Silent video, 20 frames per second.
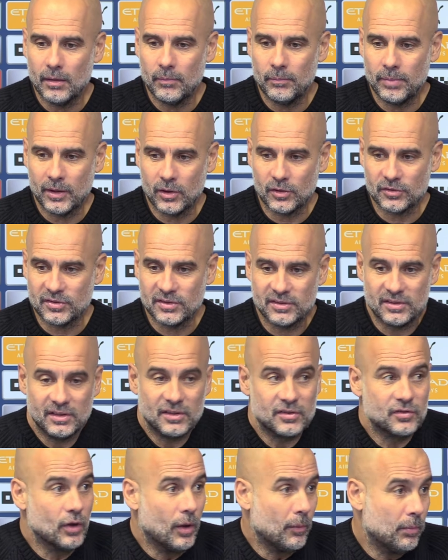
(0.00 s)
because he's
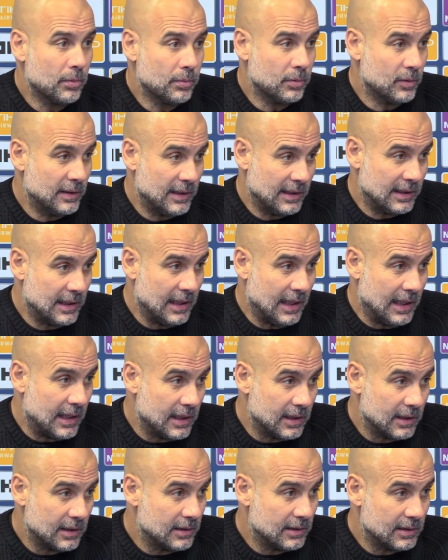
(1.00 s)
unstoppable, that guy.
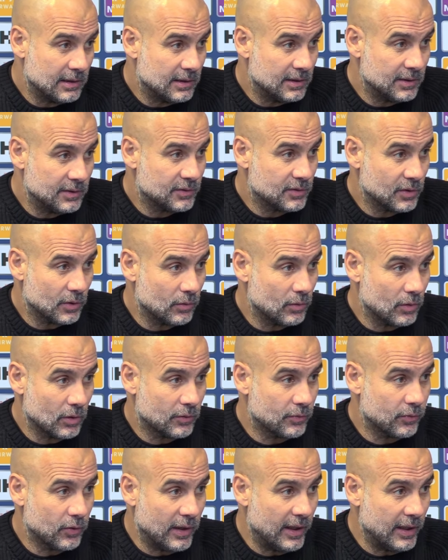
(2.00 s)
So
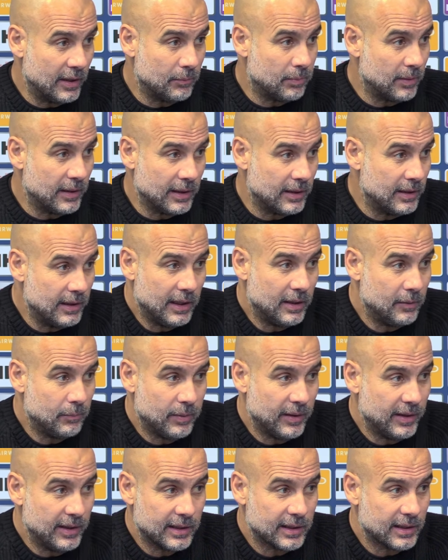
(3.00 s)
not for any
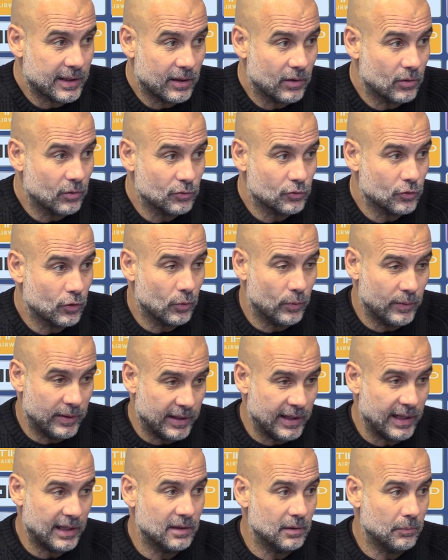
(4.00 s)
player can control when
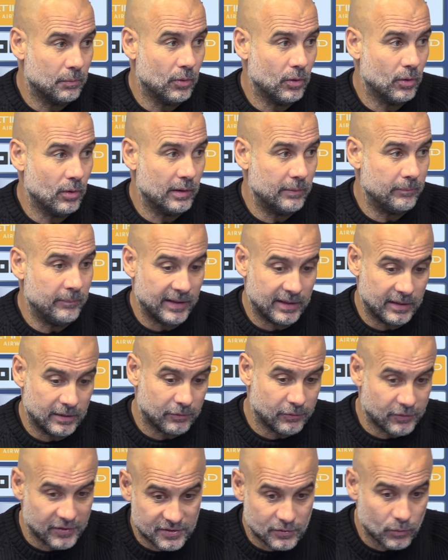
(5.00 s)
he had the ball and make the
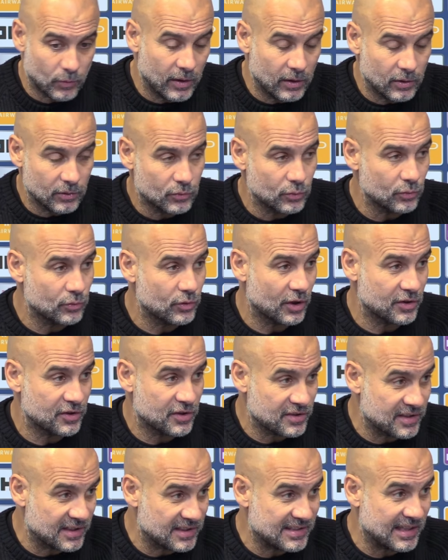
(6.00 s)
first one or two
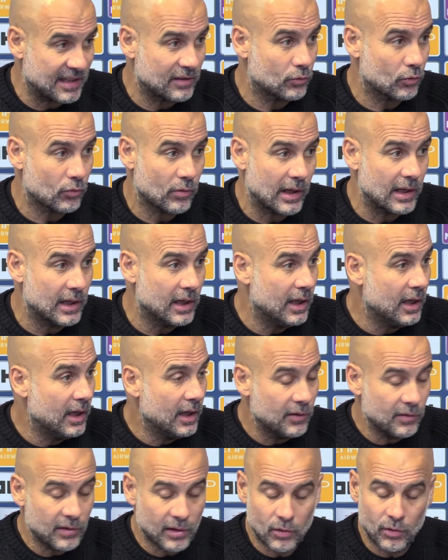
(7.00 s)
touches and start to run,
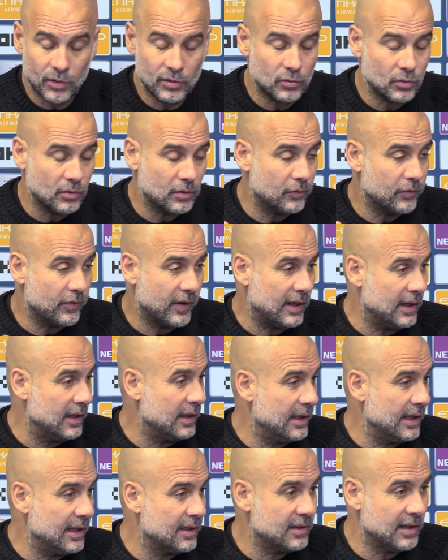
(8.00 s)
you are going to defend
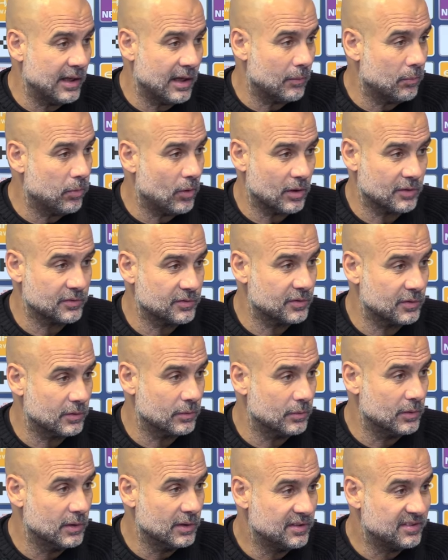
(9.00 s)
an 8-yard box, so
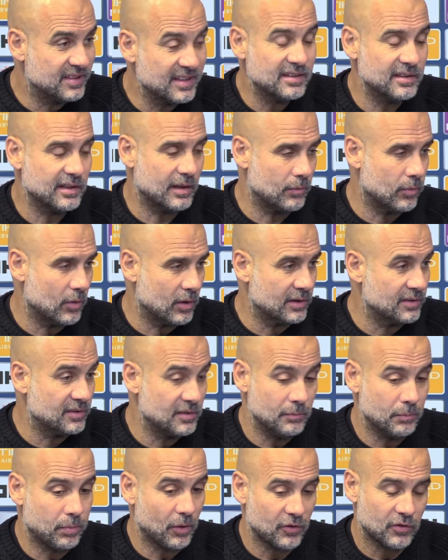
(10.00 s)
6-yard box. It's
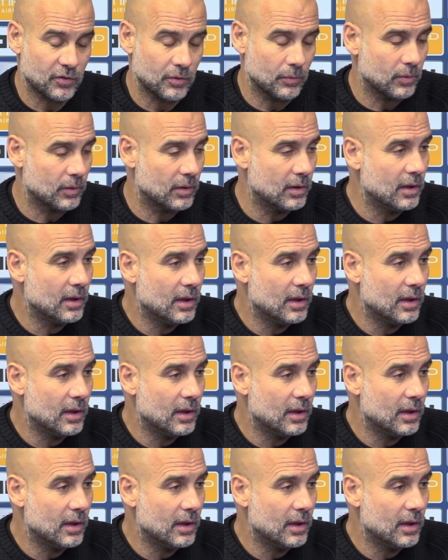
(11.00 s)
impossible